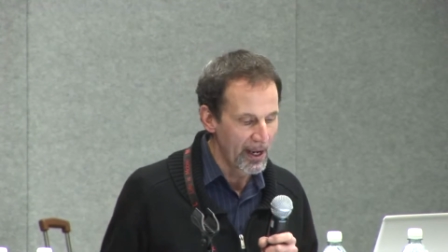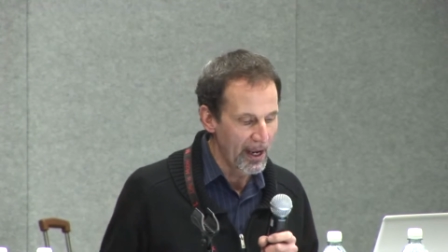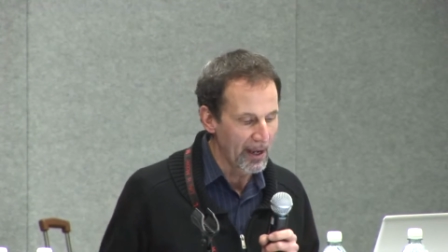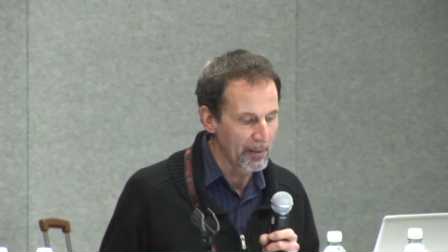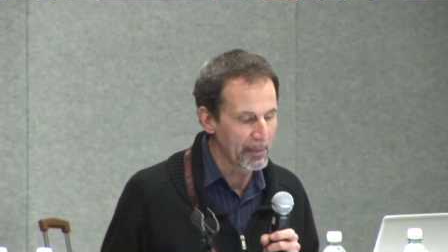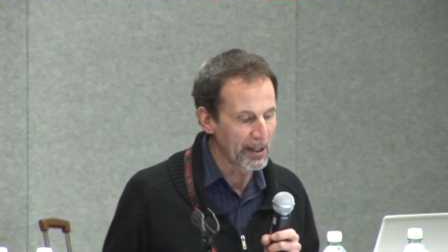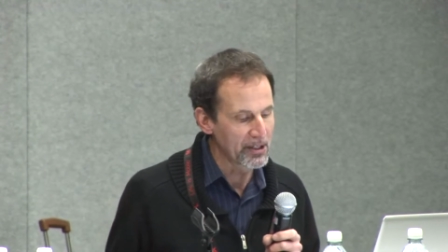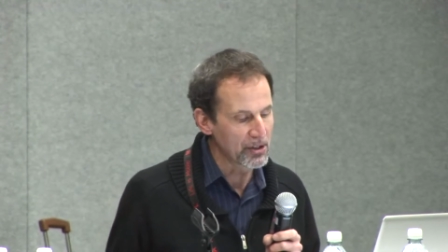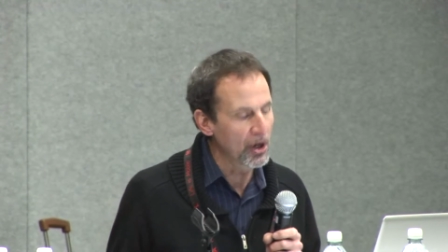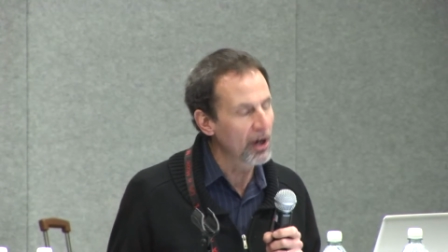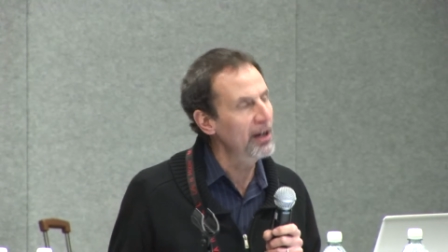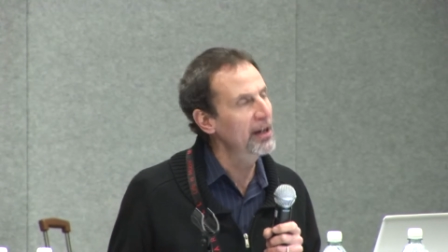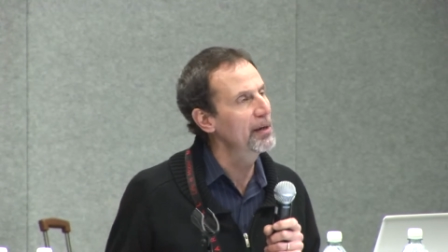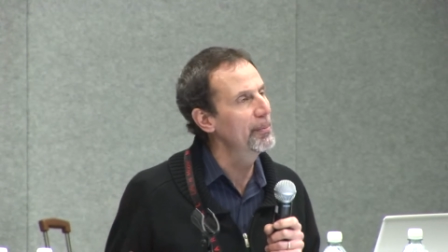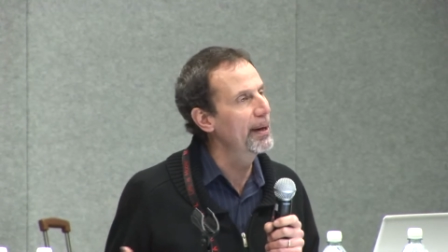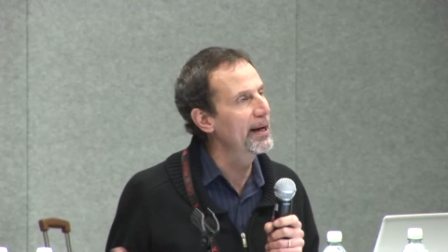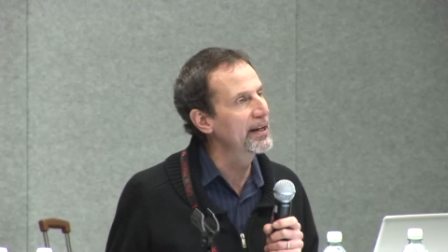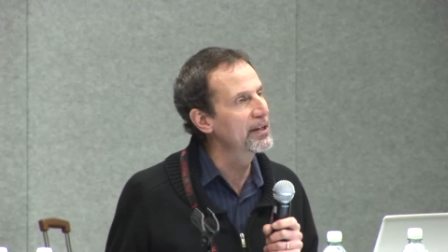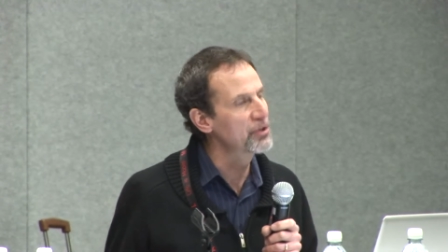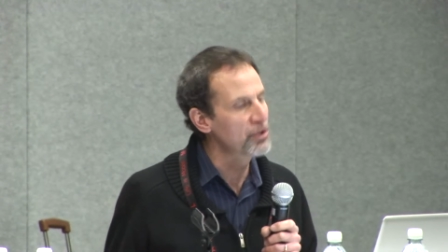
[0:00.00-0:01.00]
And by talking
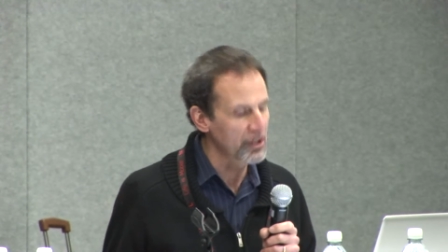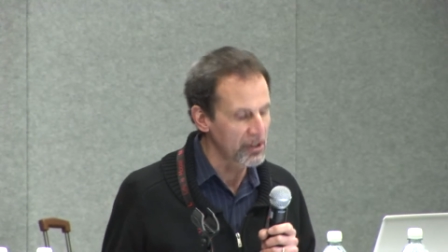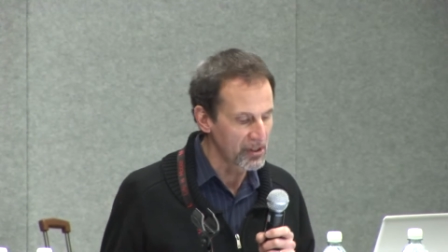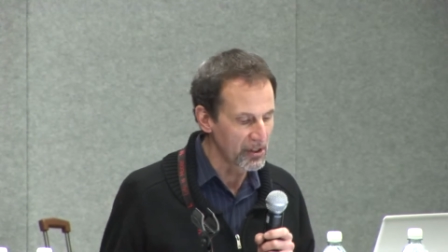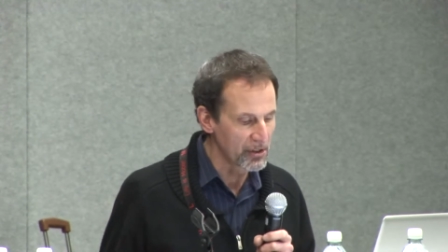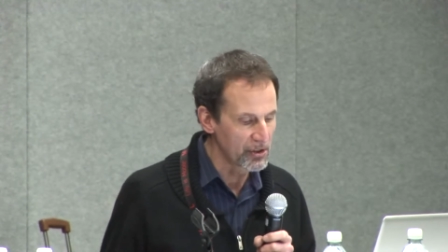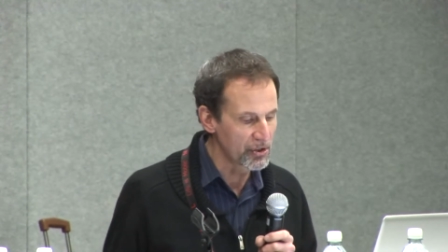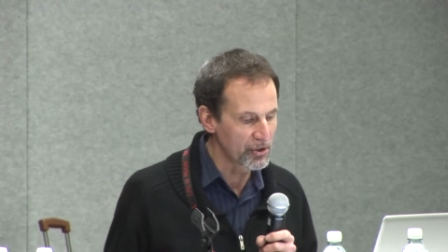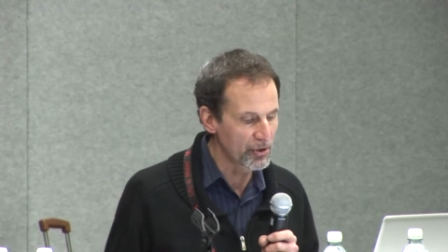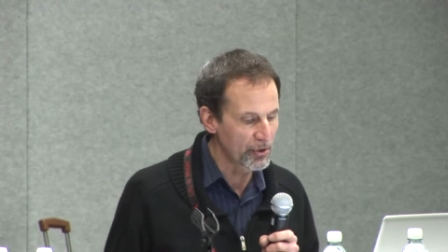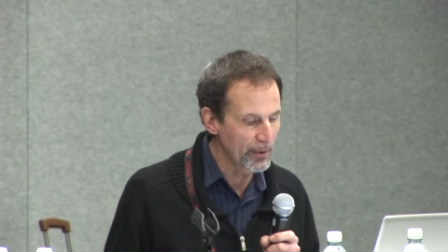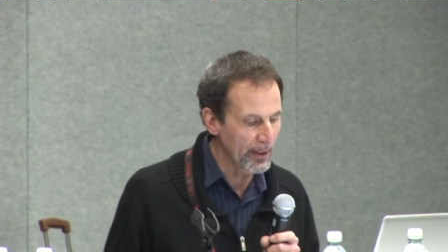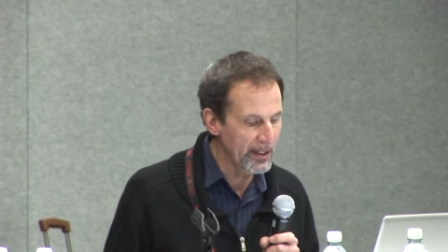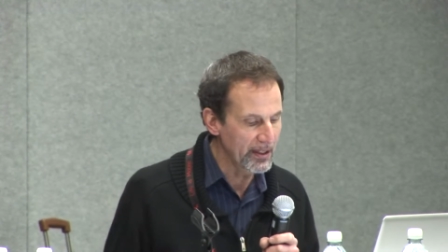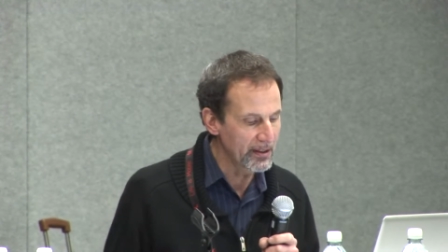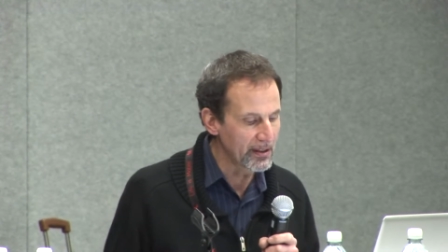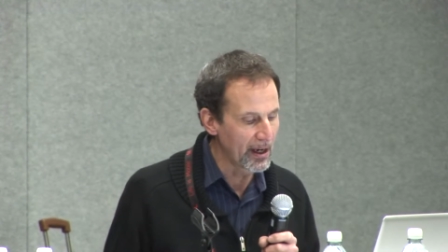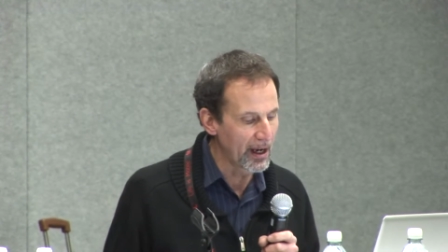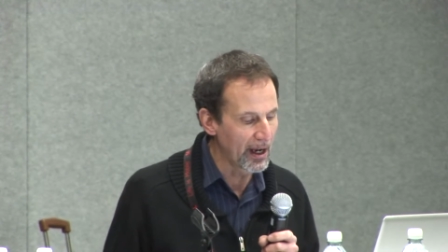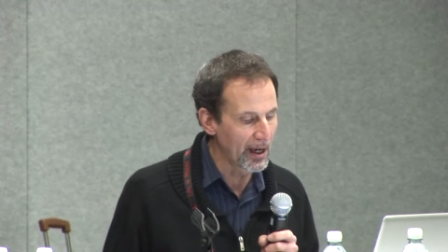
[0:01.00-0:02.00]
about it just as
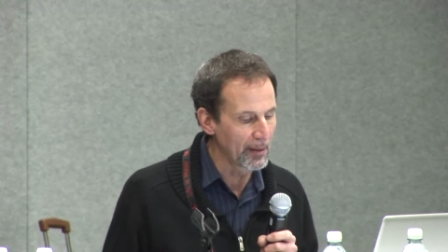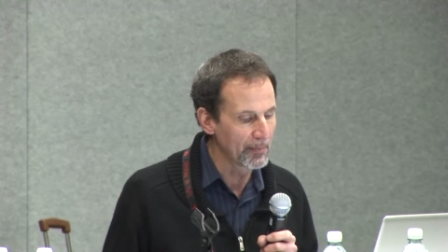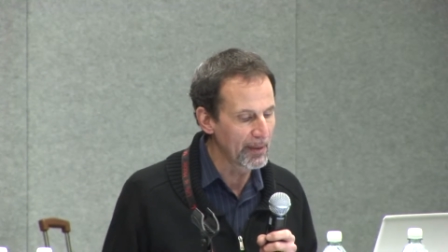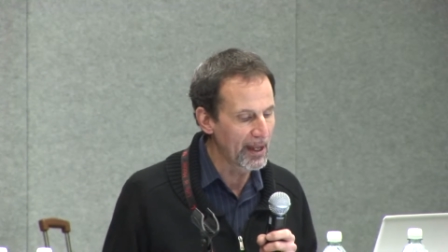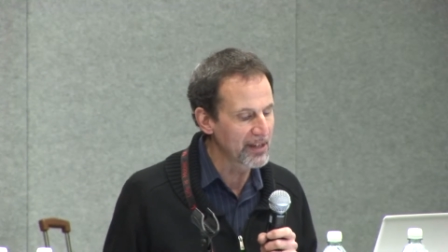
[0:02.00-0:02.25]
screen time,